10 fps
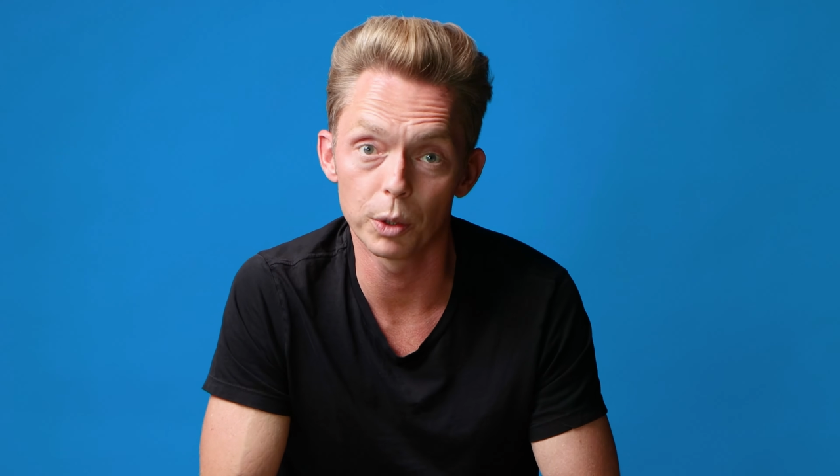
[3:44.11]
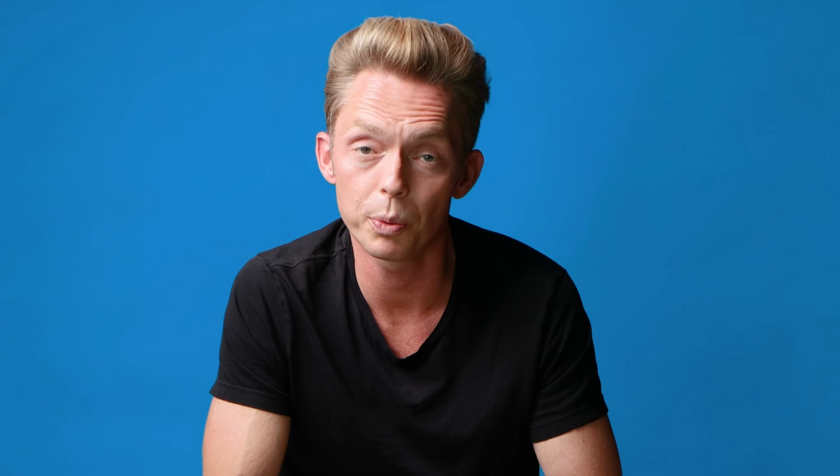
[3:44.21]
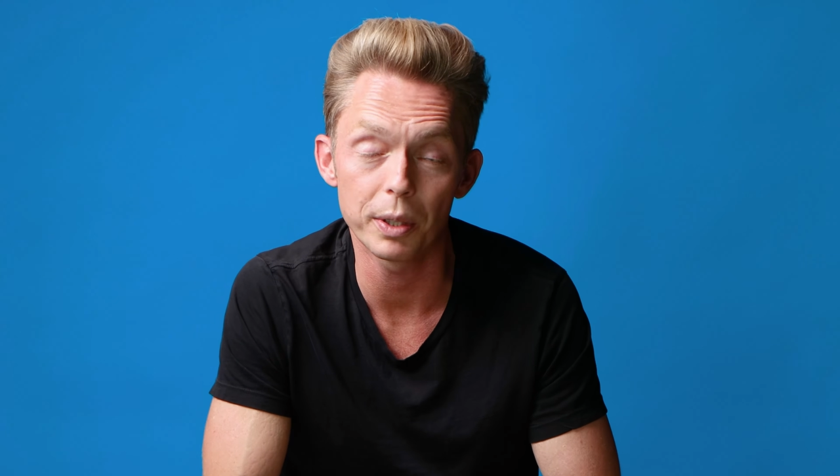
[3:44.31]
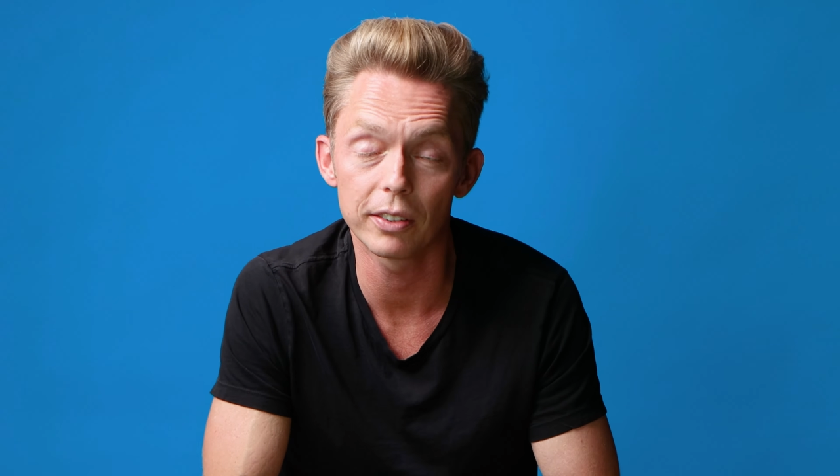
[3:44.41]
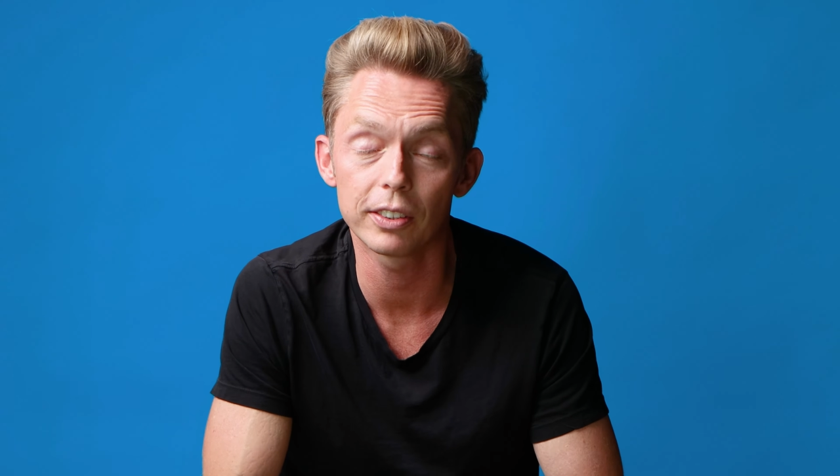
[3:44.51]

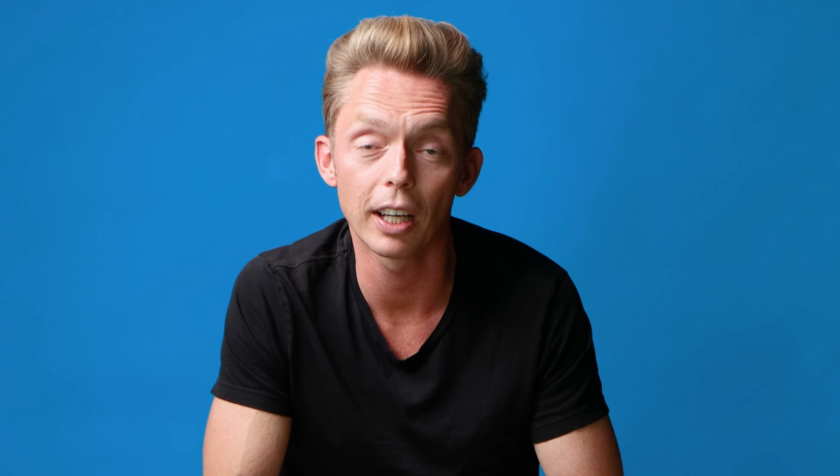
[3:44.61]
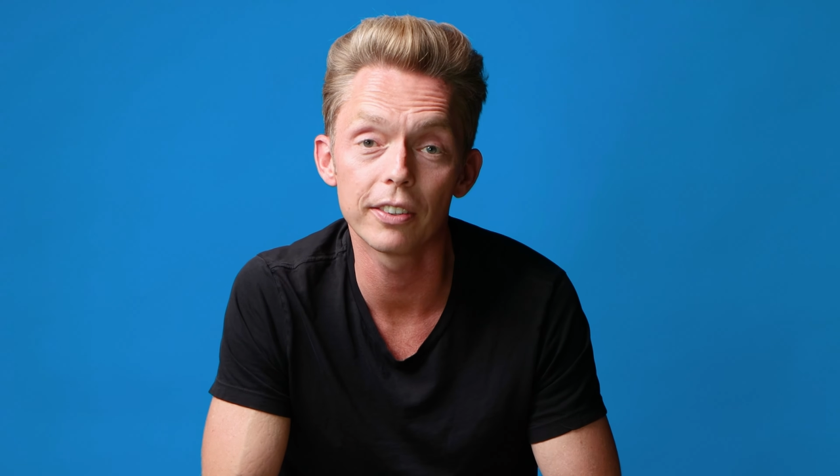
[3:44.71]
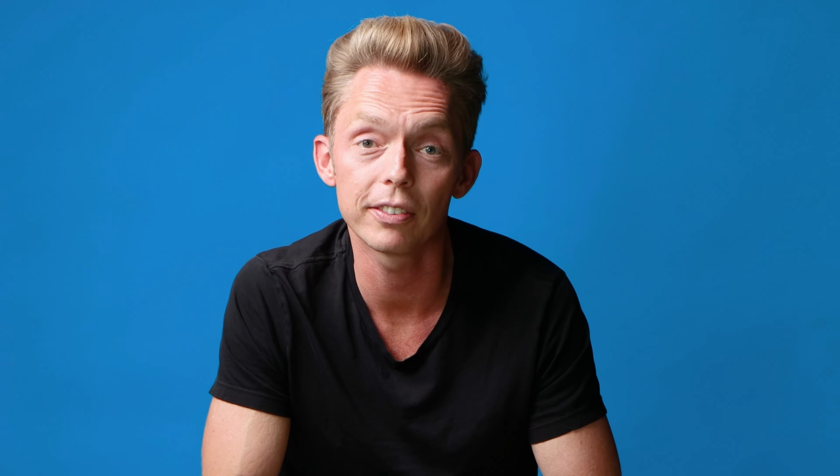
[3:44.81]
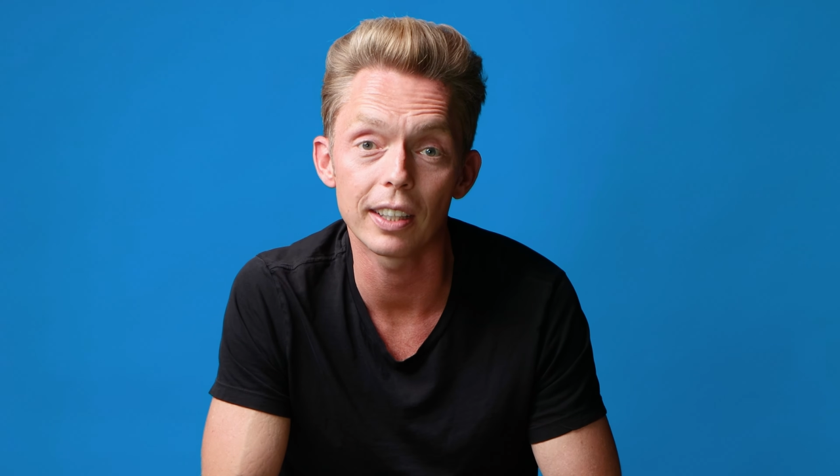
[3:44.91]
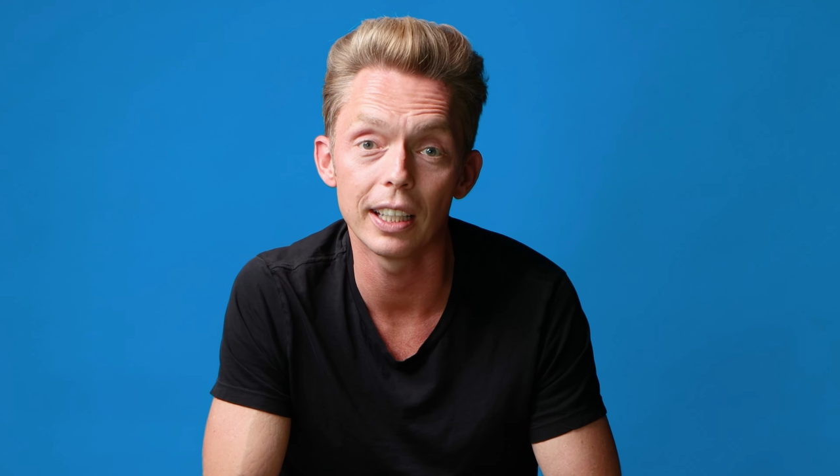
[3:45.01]
which we
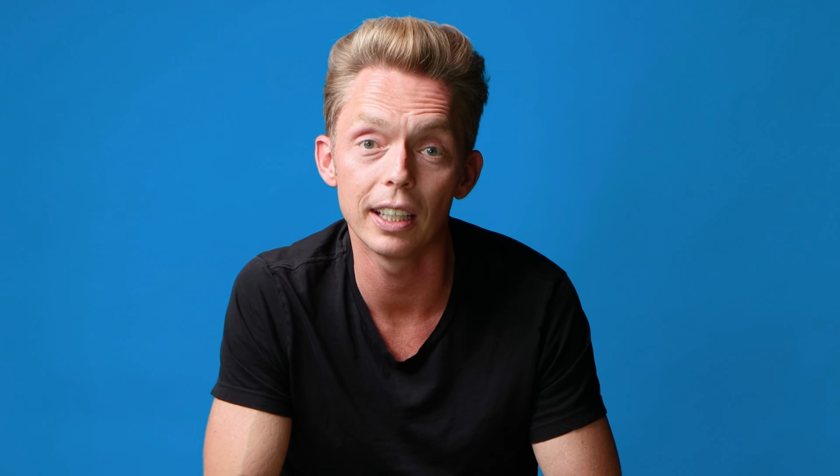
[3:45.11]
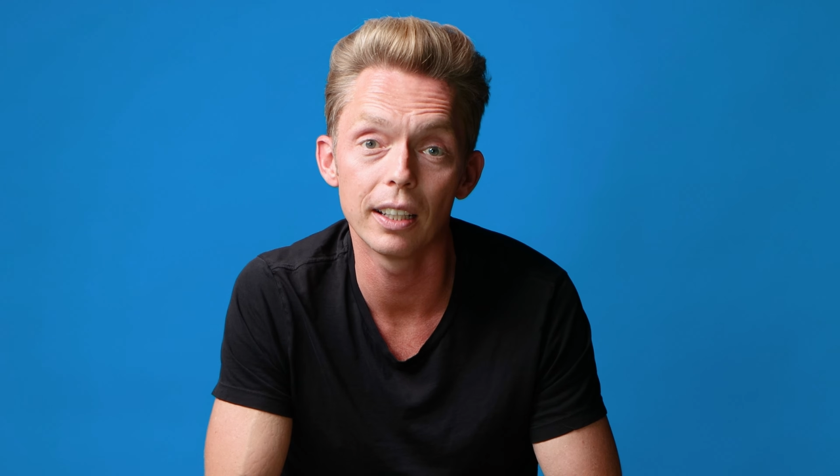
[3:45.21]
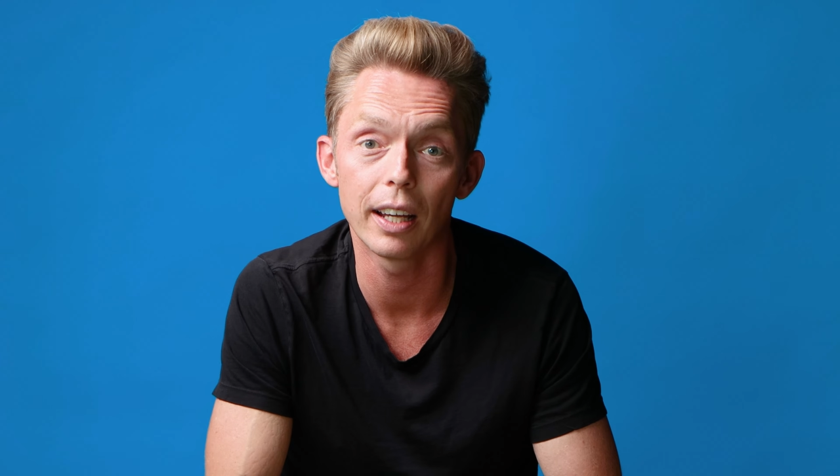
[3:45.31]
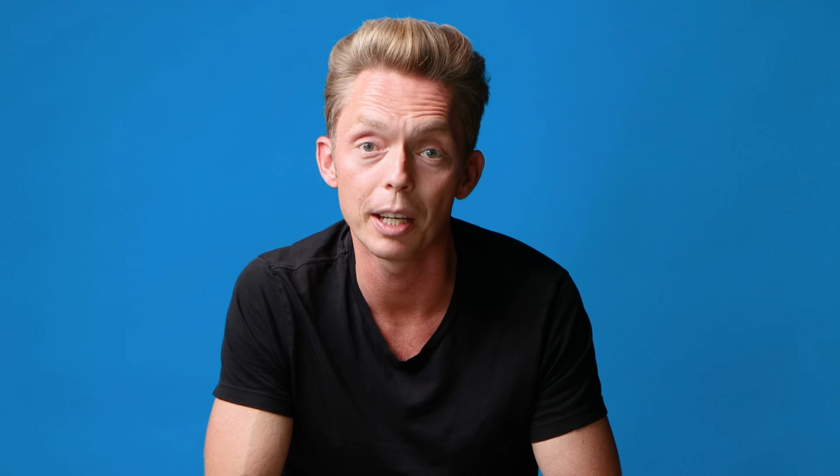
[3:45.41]
discussed in